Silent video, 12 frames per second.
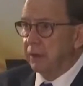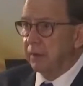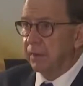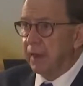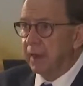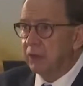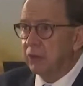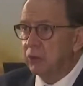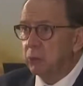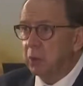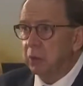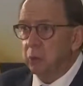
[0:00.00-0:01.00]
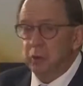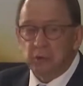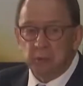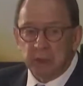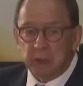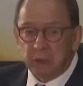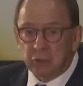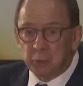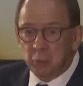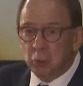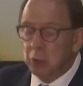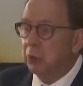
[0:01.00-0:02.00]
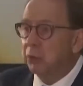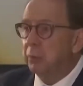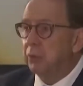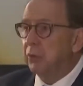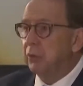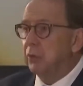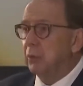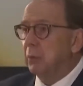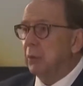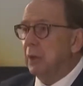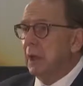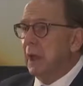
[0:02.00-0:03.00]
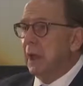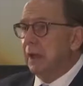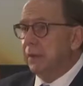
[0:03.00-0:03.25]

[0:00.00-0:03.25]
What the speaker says: And that is what would have been explored with Mr. Zuma.